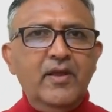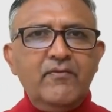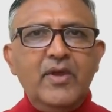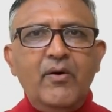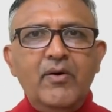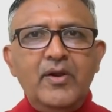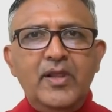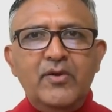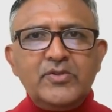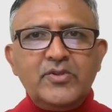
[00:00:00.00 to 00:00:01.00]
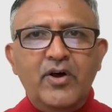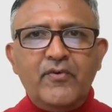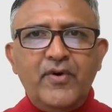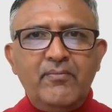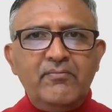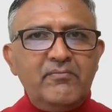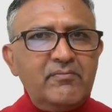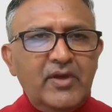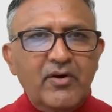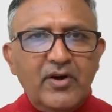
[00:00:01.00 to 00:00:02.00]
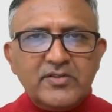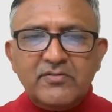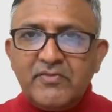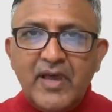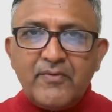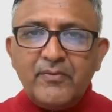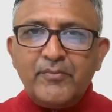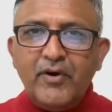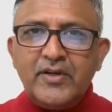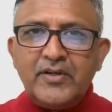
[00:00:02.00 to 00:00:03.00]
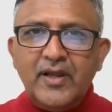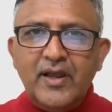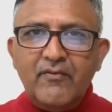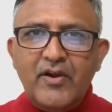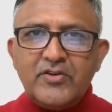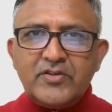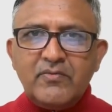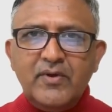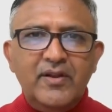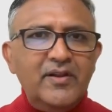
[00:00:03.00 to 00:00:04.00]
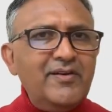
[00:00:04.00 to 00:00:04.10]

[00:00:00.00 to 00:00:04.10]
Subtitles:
We only use log frame because we are from non-entangled evaluation work?